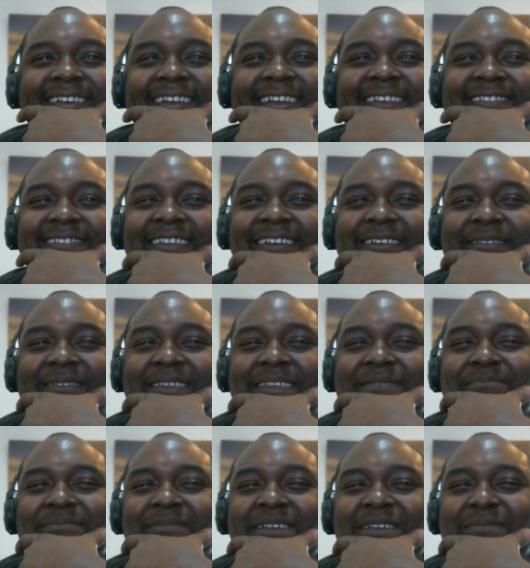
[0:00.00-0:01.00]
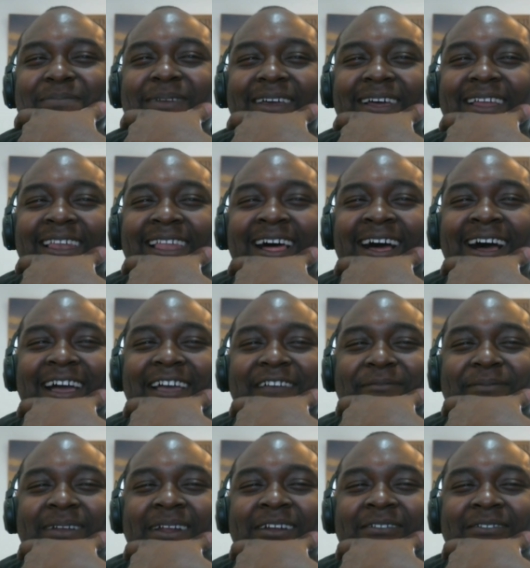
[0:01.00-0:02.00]
Cause there, he may be alive.
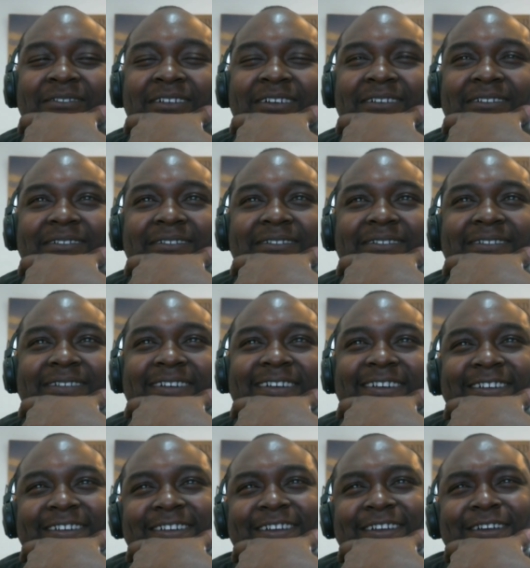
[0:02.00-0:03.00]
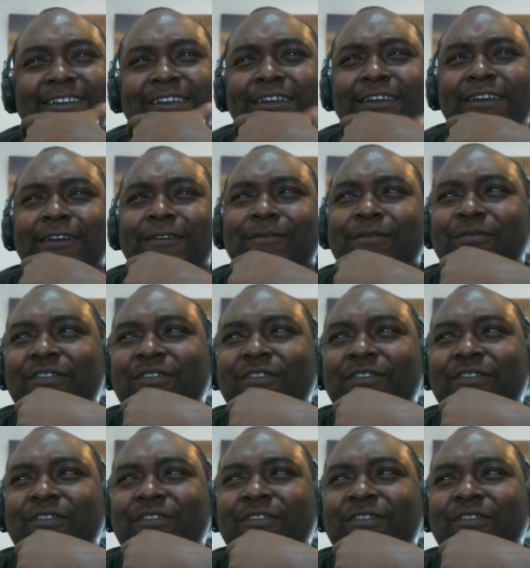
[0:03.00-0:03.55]
I don't know.